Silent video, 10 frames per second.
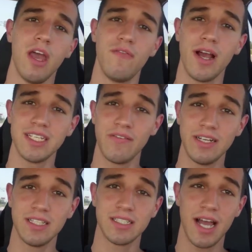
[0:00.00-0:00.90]
If you guys have
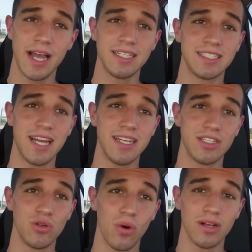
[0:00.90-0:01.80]
any designs, send
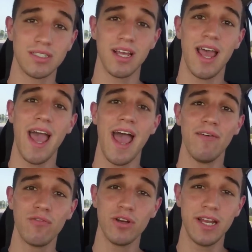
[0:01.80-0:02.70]
it to us.
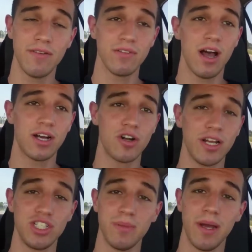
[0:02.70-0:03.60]

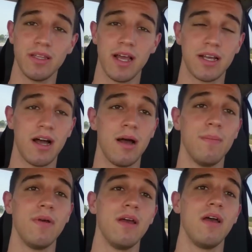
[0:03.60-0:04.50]

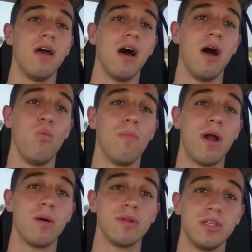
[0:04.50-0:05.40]
everydayvlogger@gmail.com. We'll
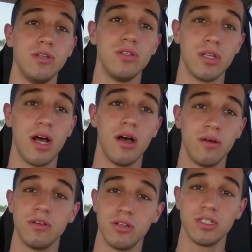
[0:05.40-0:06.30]
probably use
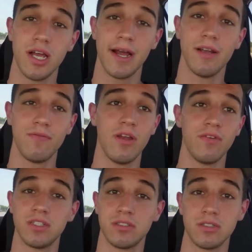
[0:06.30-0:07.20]
your design
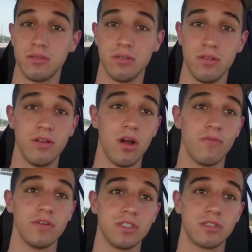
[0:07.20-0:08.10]
if it's, you
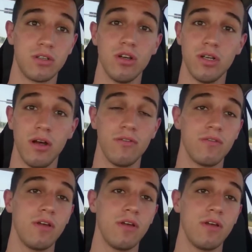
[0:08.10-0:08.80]
know, if it's good enough.